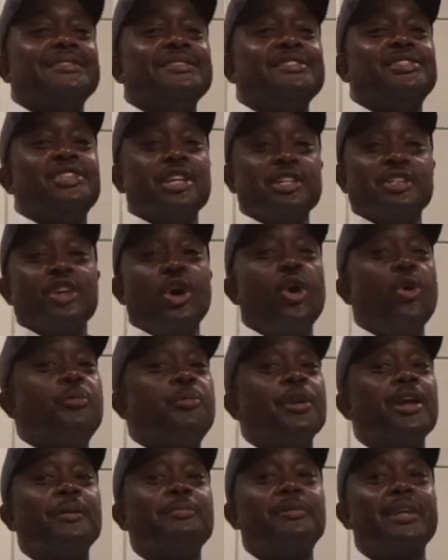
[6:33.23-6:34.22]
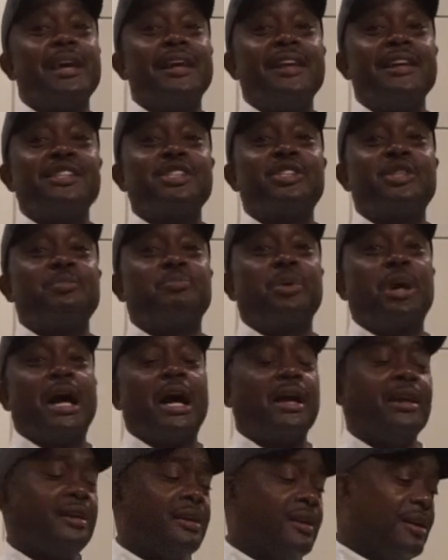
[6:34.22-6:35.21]
just open up that Instant
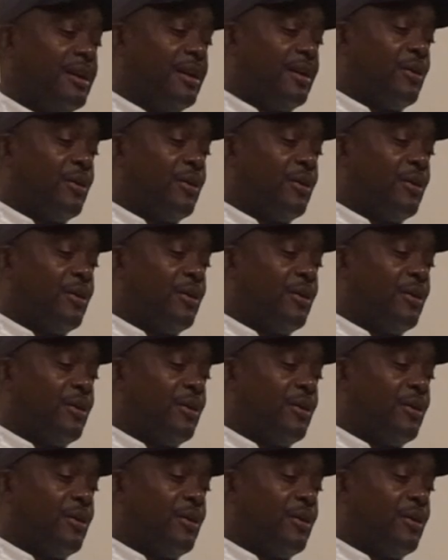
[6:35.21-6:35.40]
Pot